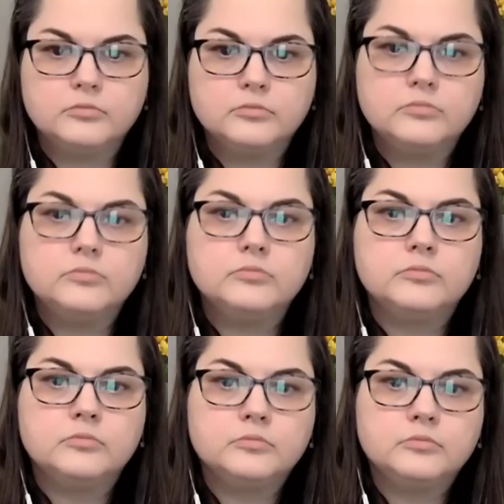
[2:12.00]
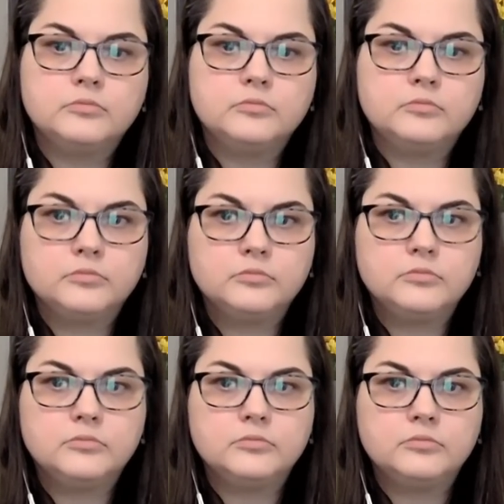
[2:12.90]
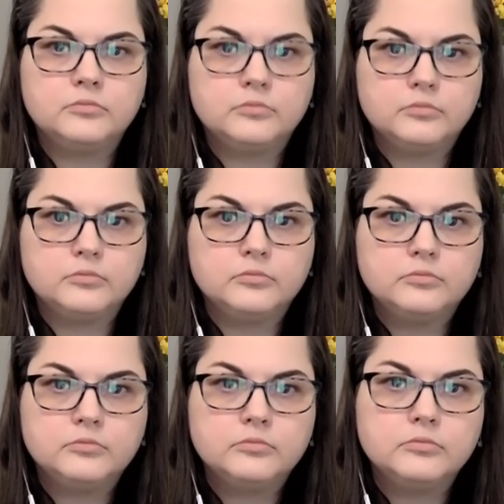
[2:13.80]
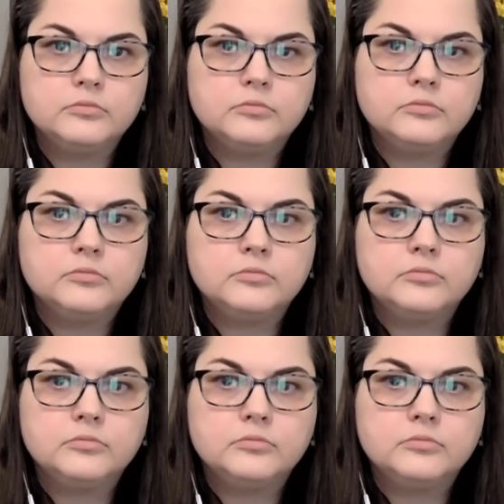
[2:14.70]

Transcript: (silent)